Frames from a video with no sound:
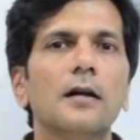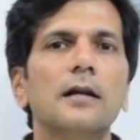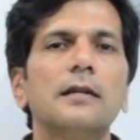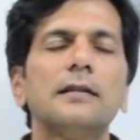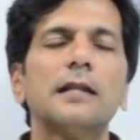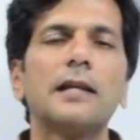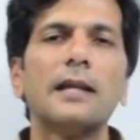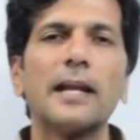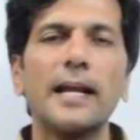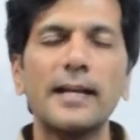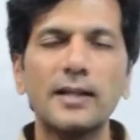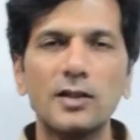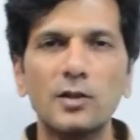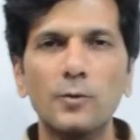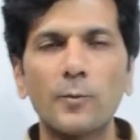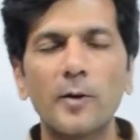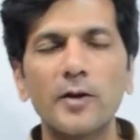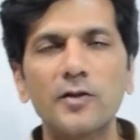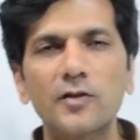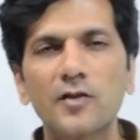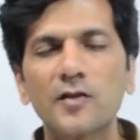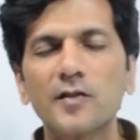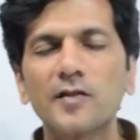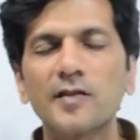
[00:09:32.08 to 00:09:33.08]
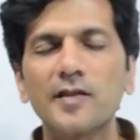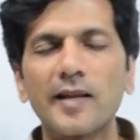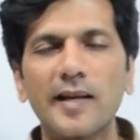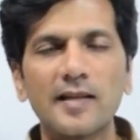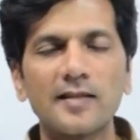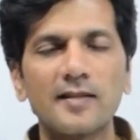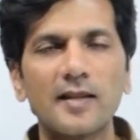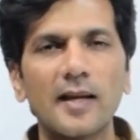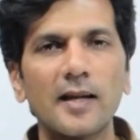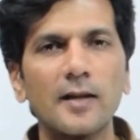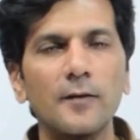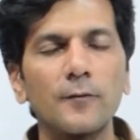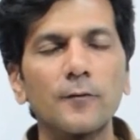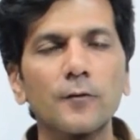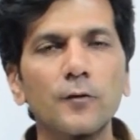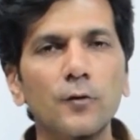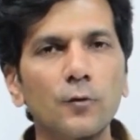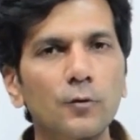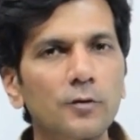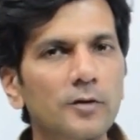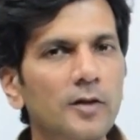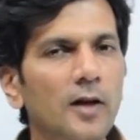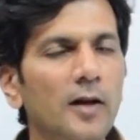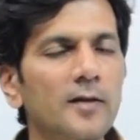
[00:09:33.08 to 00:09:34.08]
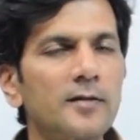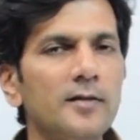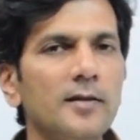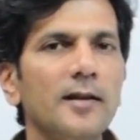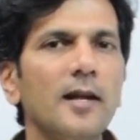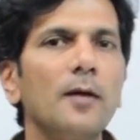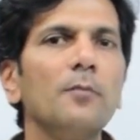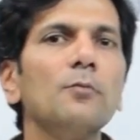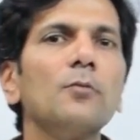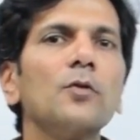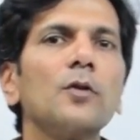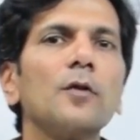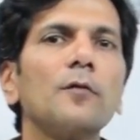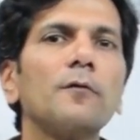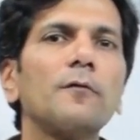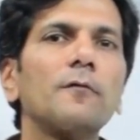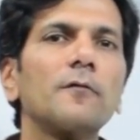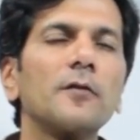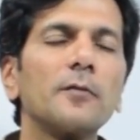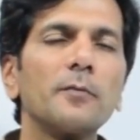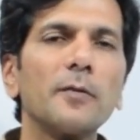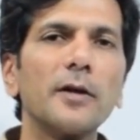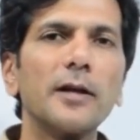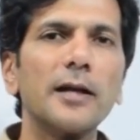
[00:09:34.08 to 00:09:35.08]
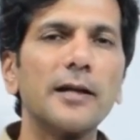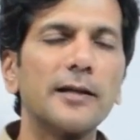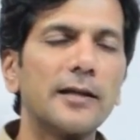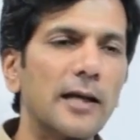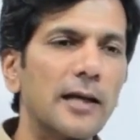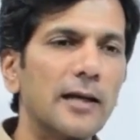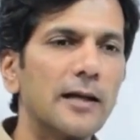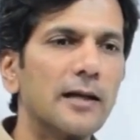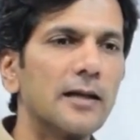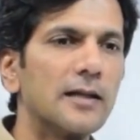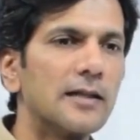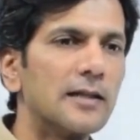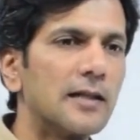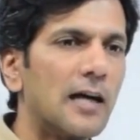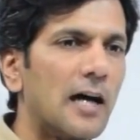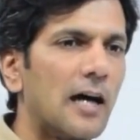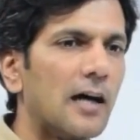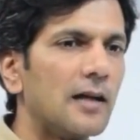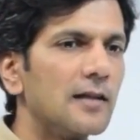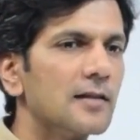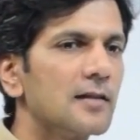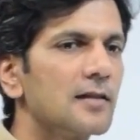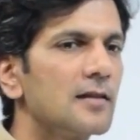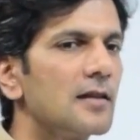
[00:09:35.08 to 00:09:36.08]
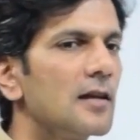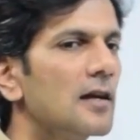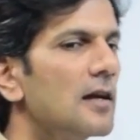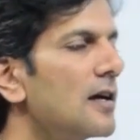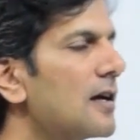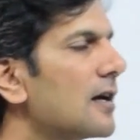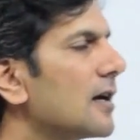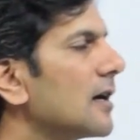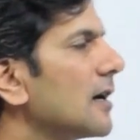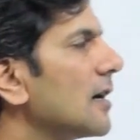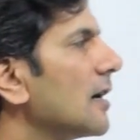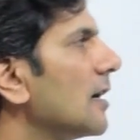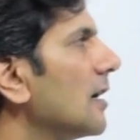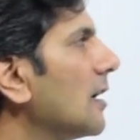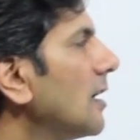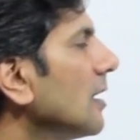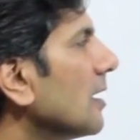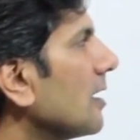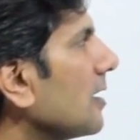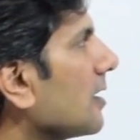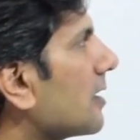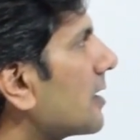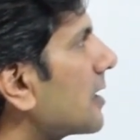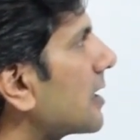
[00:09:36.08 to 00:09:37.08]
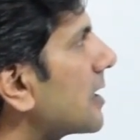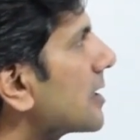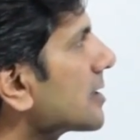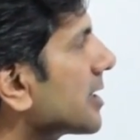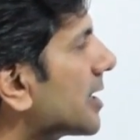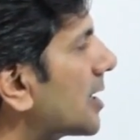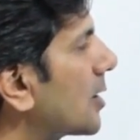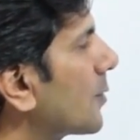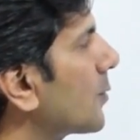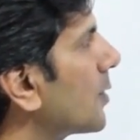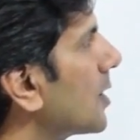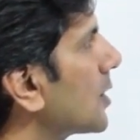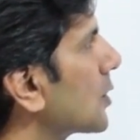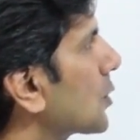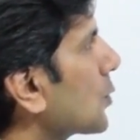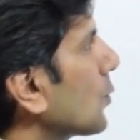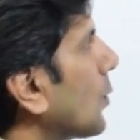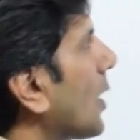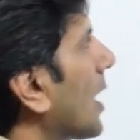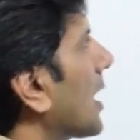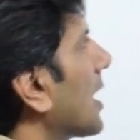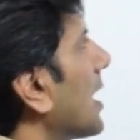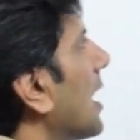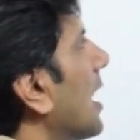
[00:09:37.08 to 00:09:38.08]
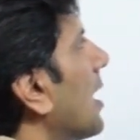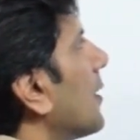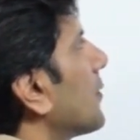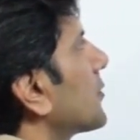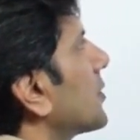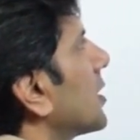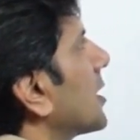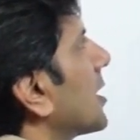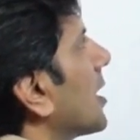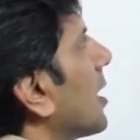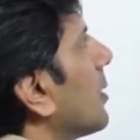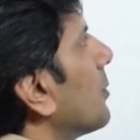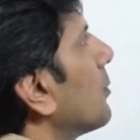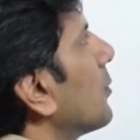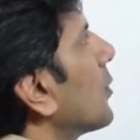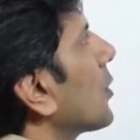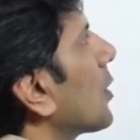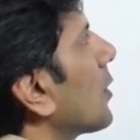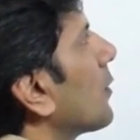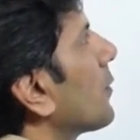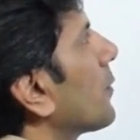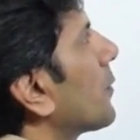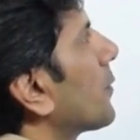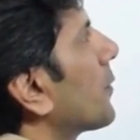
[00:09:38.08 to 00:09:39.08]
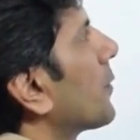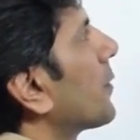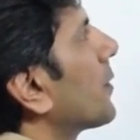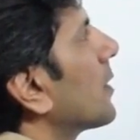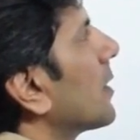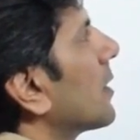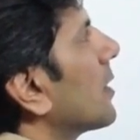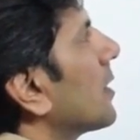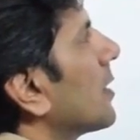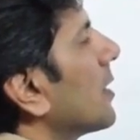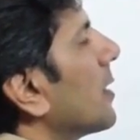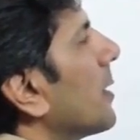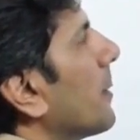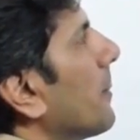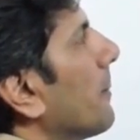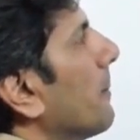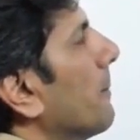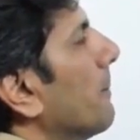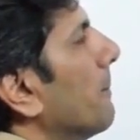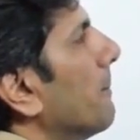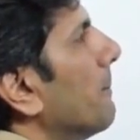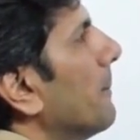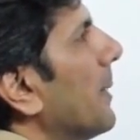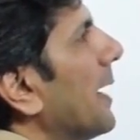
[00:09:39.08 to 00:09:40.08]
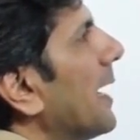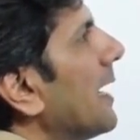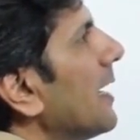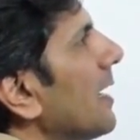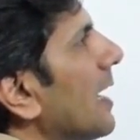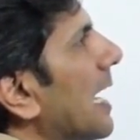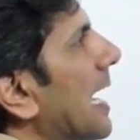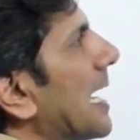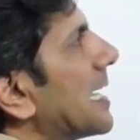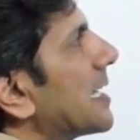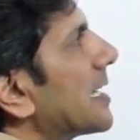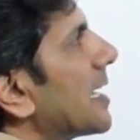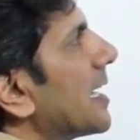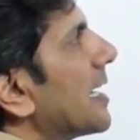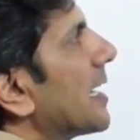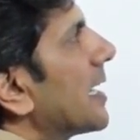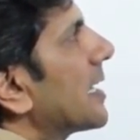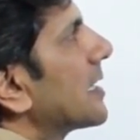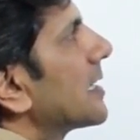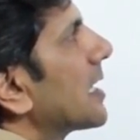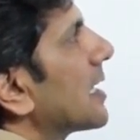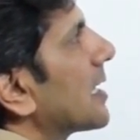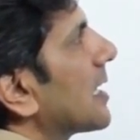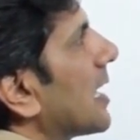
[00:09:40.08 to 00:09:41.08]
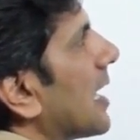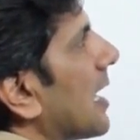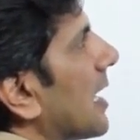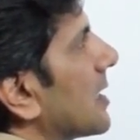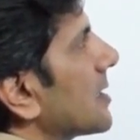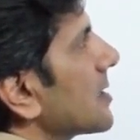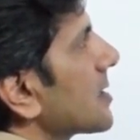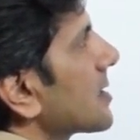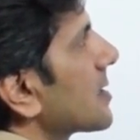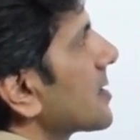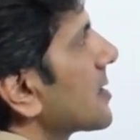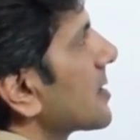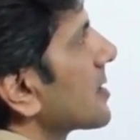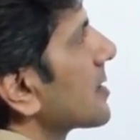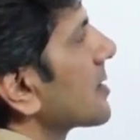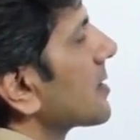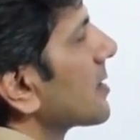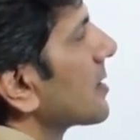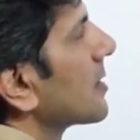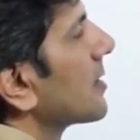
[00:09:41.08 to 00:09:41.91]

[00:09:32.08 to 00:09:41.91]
The next question says that if 2/3 the number of women attending a dance is equal to 1/2 the number of men attending the dance,